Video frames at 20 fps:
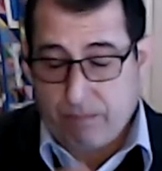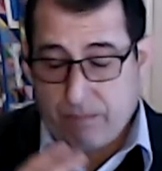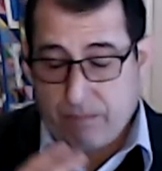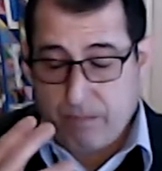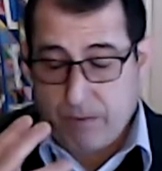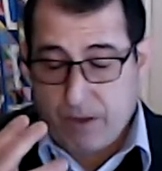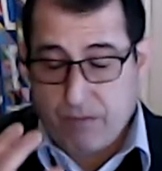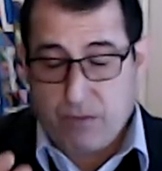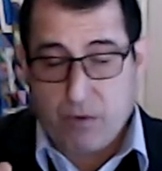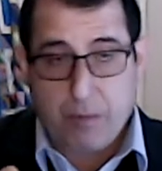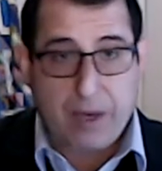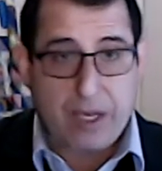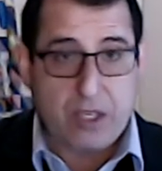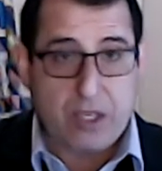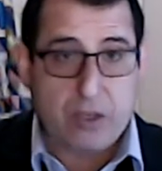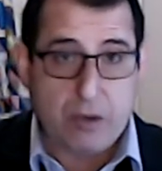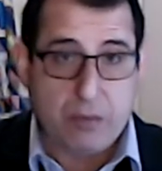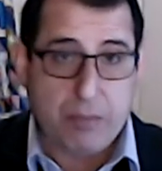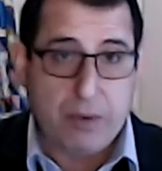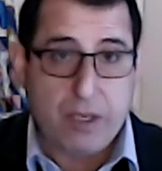
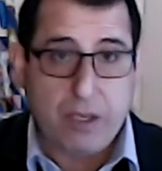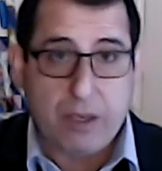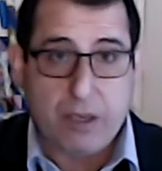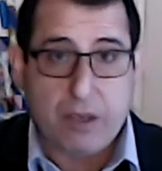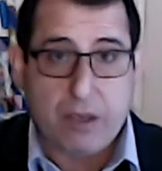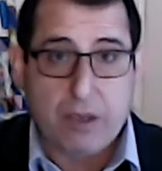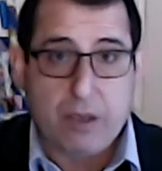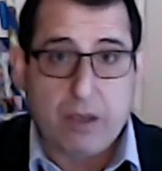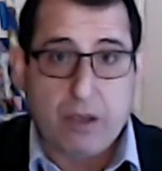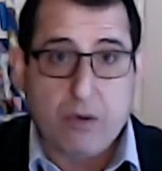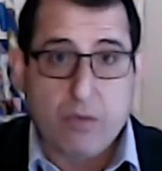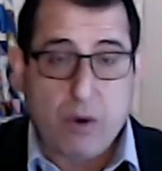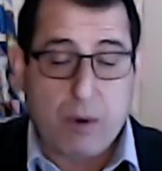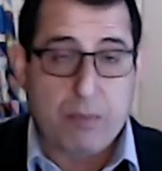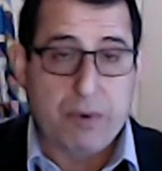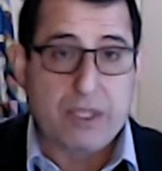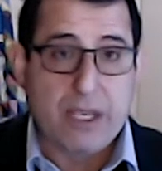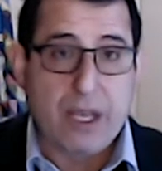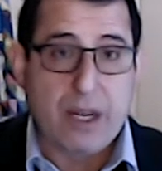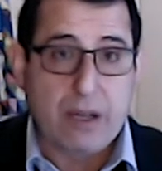information to be
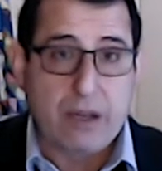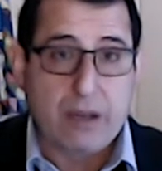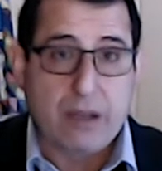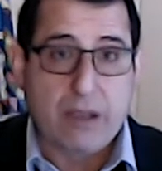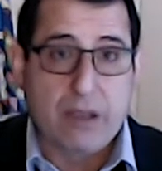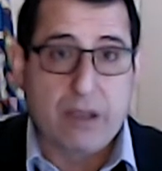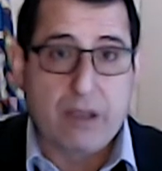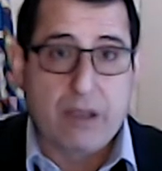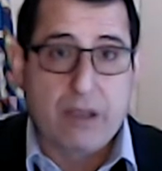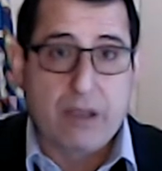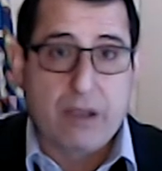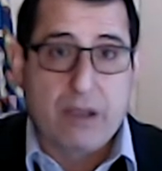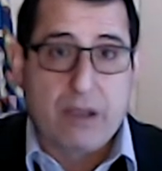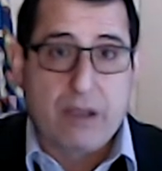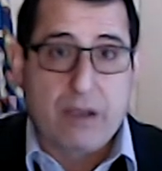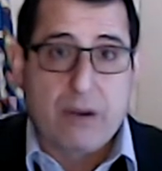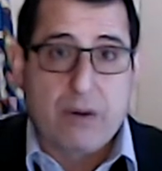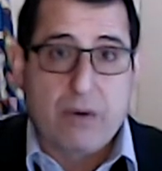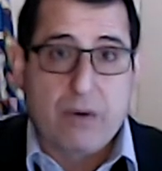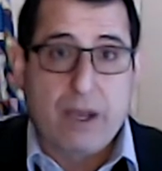represented,
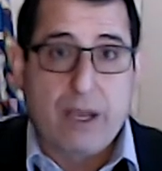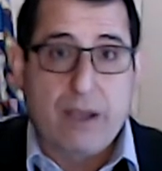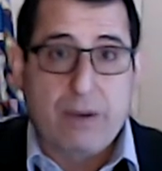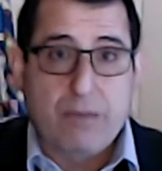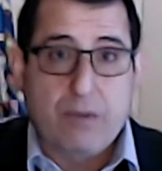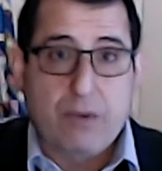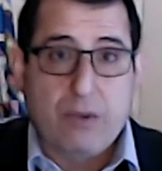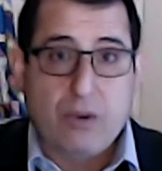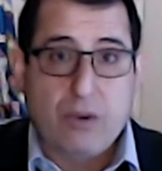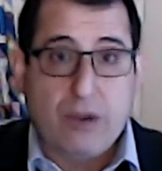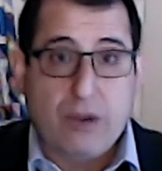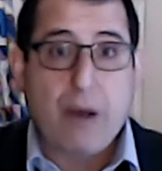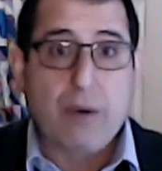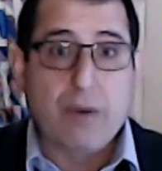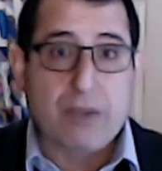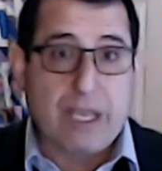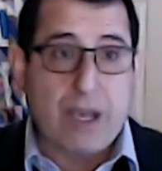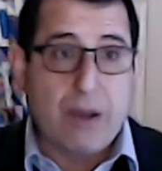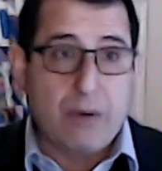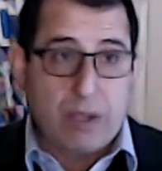right? So now
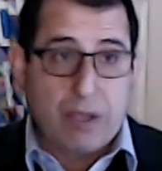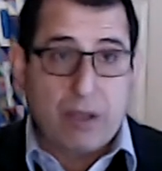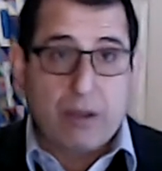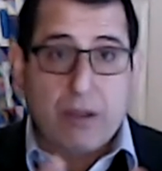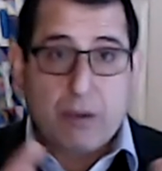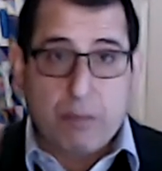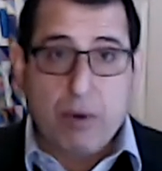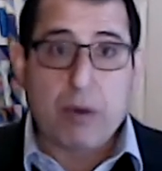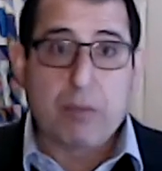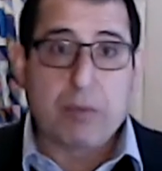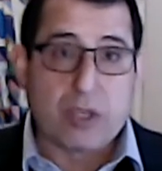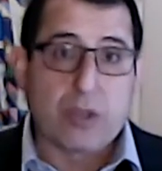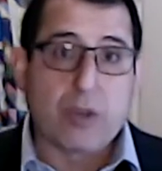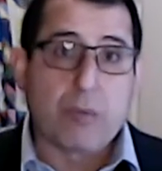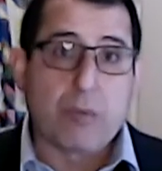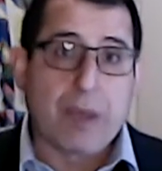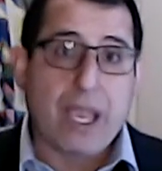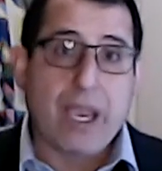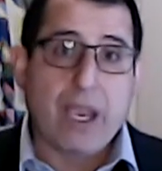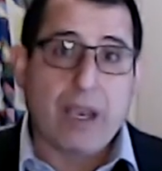it's out in the public
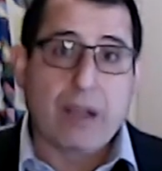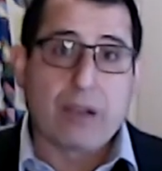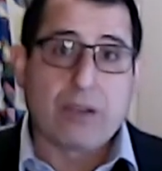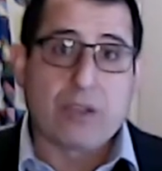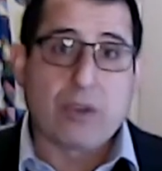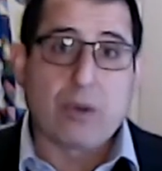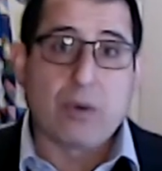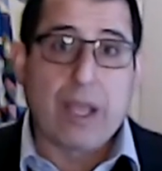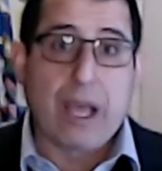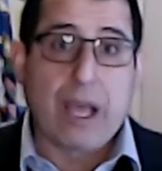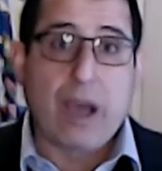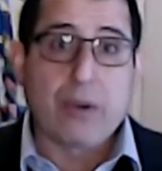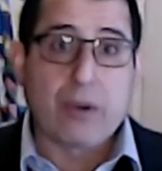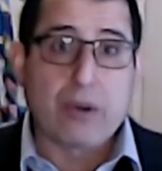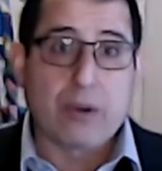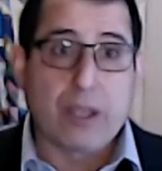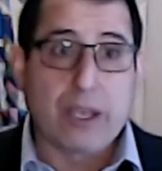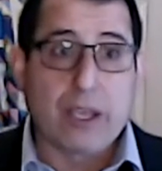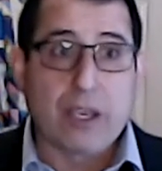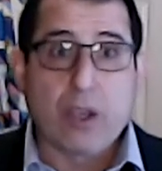domain. So now
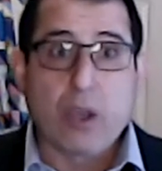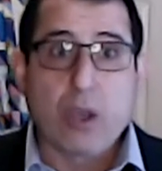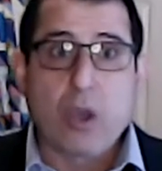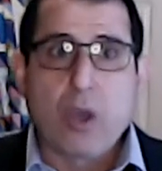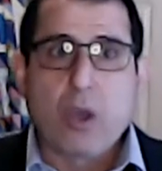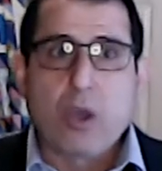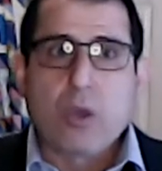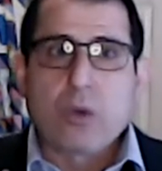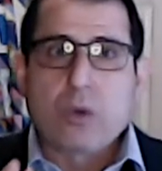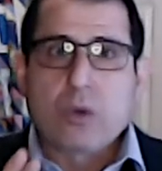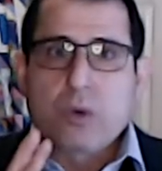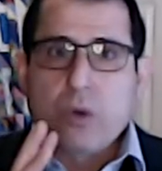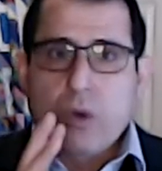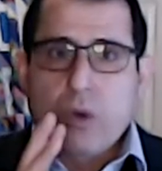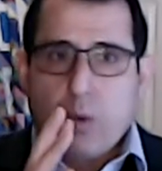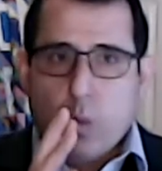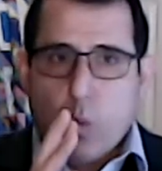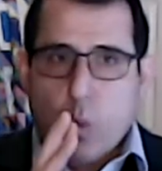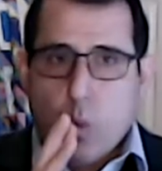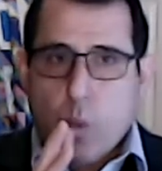you're like,
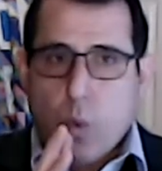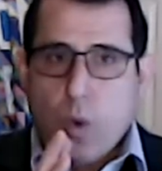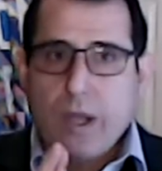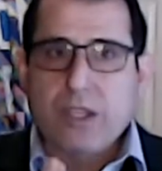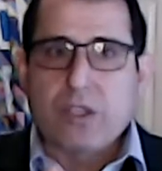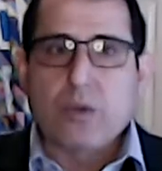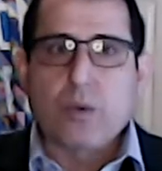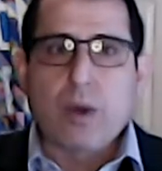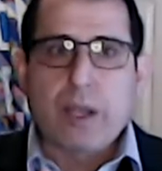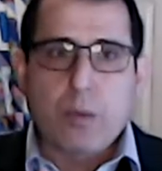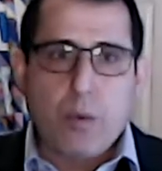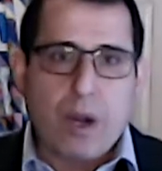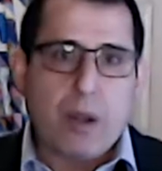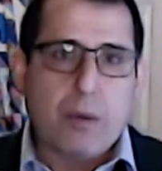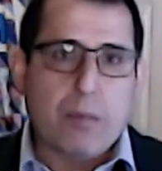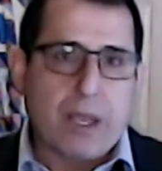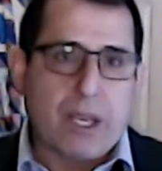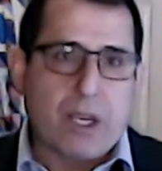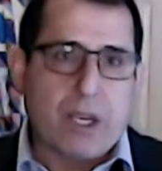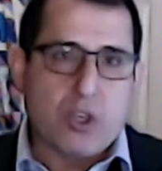what do I want to
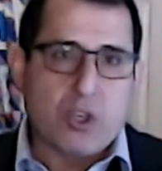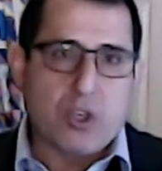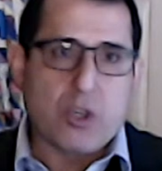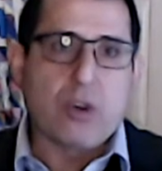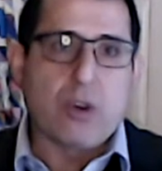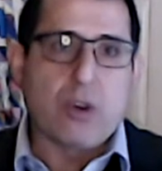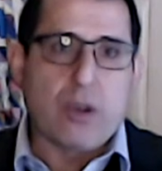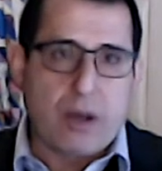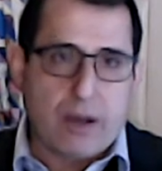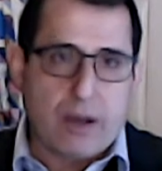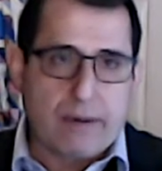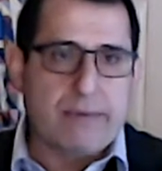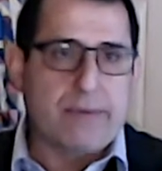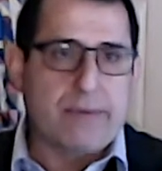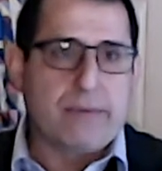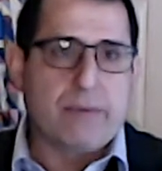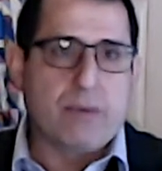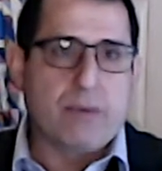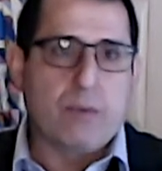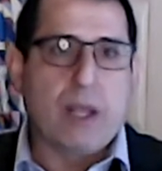make sure of
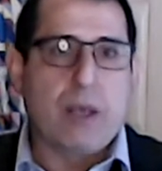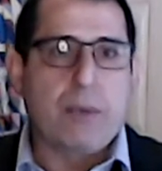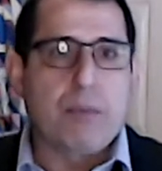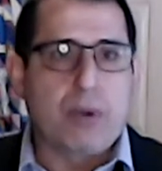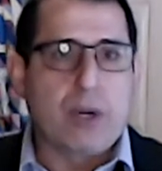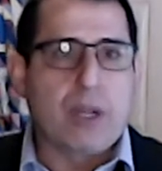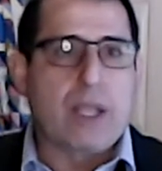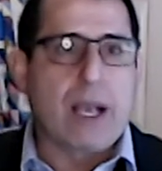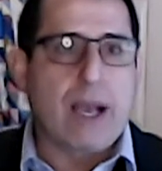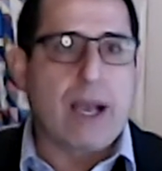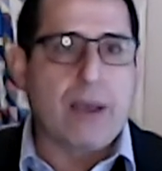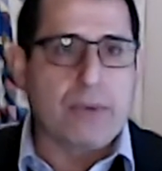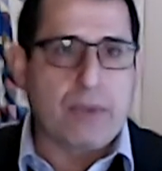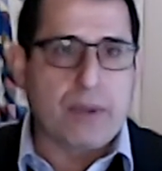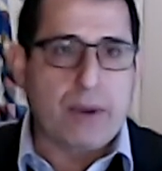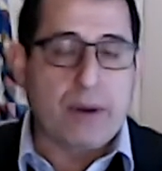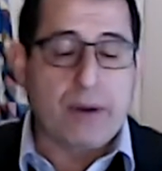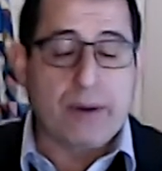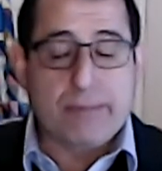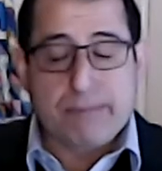when I put it out
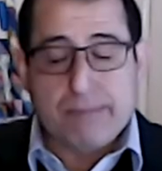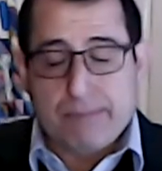there,